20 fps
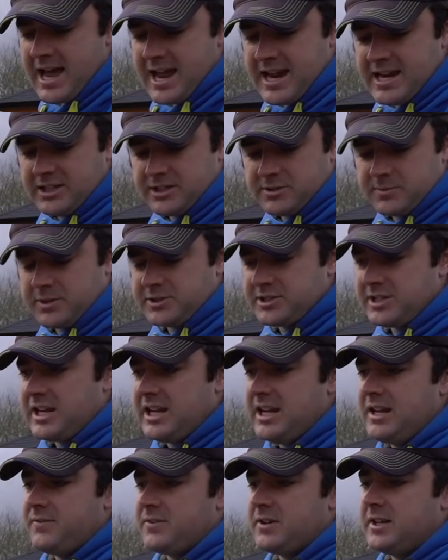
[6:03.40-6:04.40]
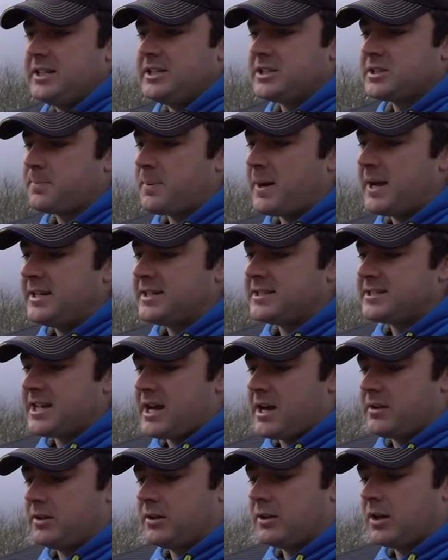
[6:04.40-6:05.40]
8s, which are evenly spaced
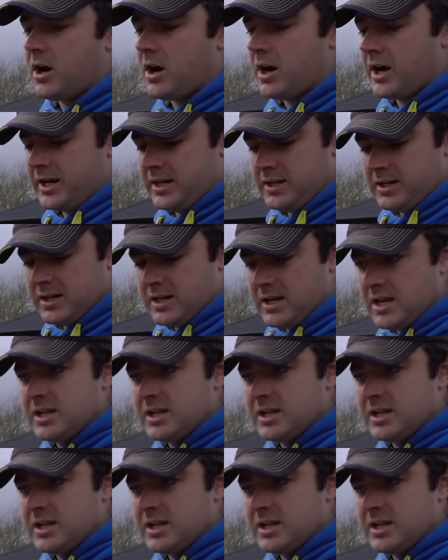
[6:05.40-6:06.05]
down the line,